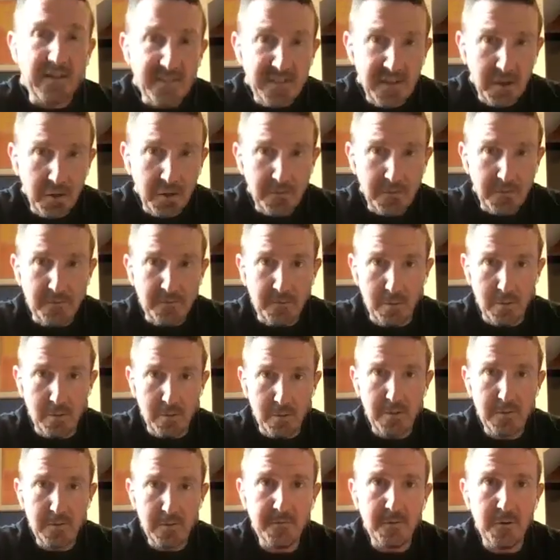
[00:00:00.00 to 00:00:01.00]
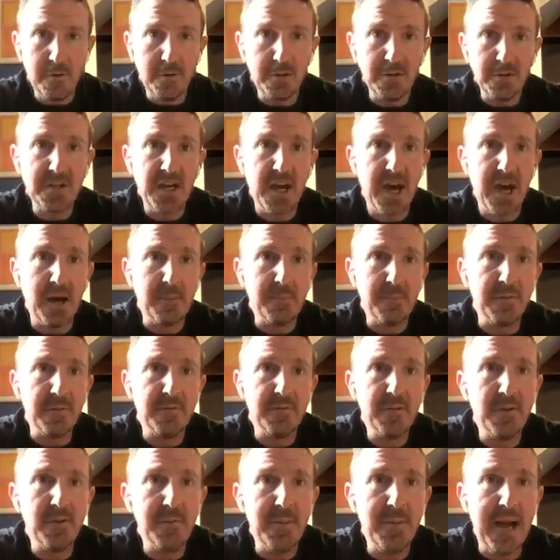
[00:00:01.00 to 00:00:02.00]
Exhale, forward fold, top
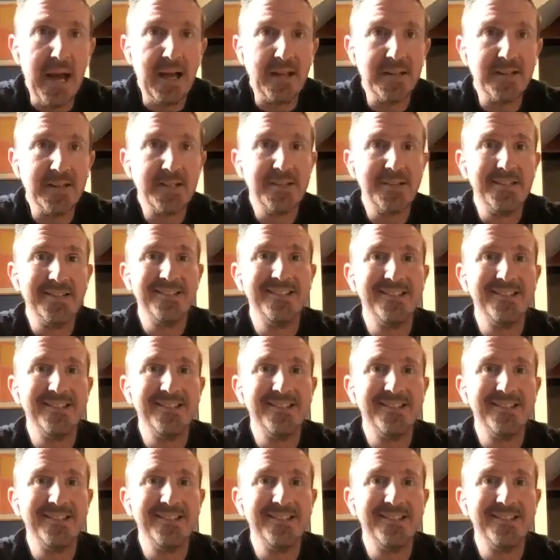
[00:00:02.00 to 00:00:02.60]
of your mat.